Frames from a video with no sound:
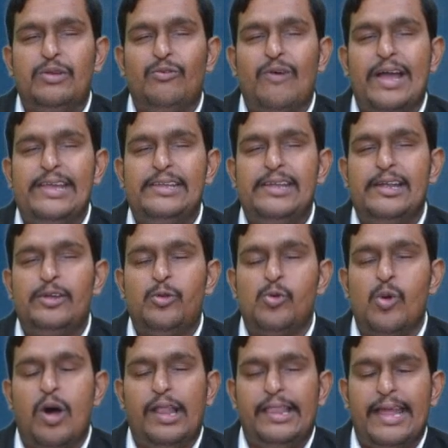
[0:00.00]
why they
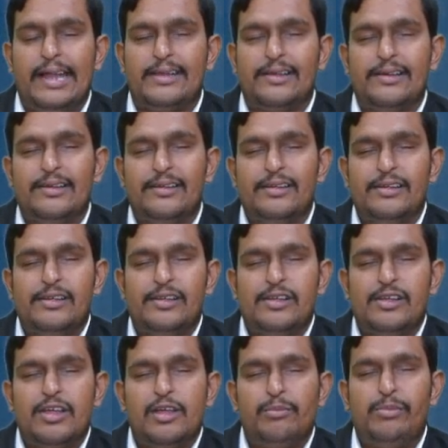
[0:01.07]
do all that?
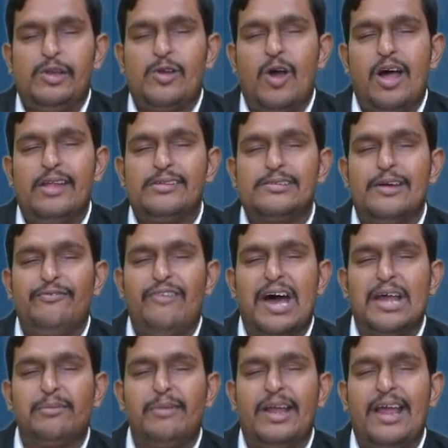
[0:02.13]
Because the
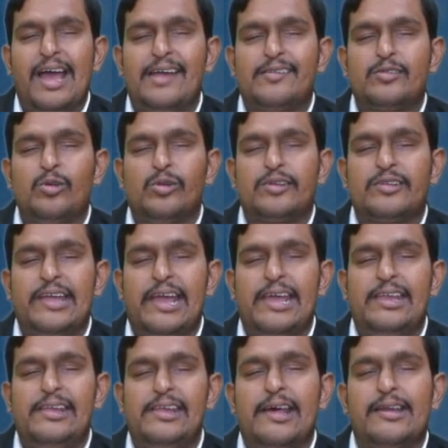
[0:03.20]
farmer has to
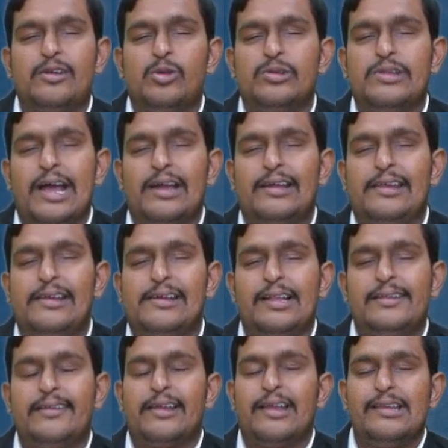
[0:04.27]
stay near to the
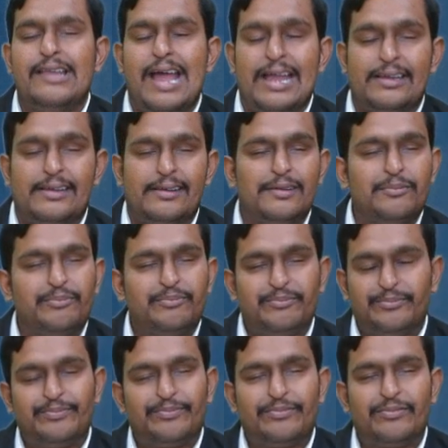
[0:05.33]
agricultural land.
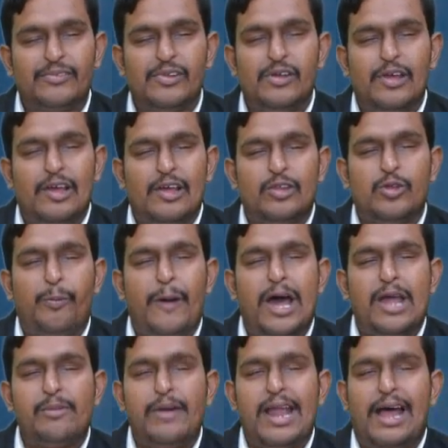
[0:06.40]
So
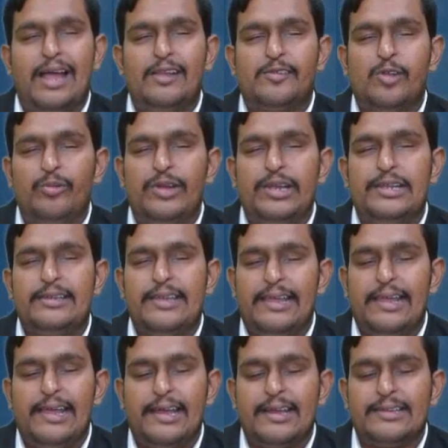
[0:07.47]
farmer also will
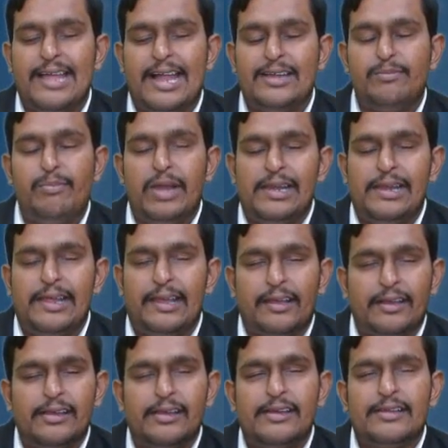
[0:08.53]
take that
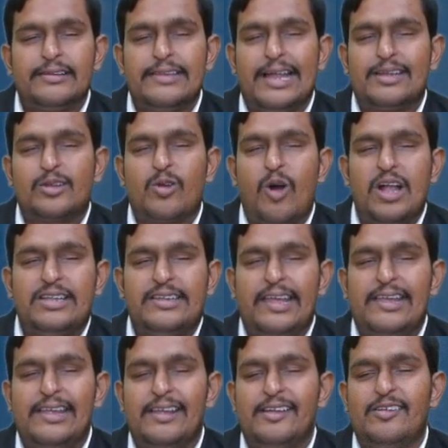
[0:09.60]
building, that
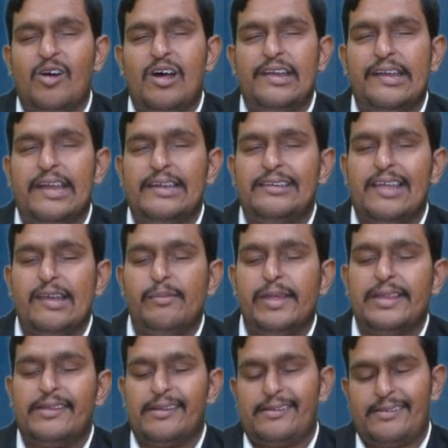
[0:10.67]
cottage on rental
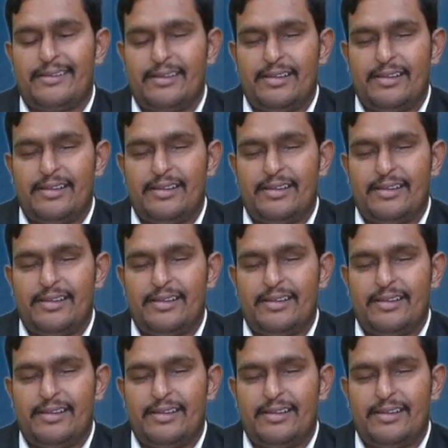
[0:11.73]
basis.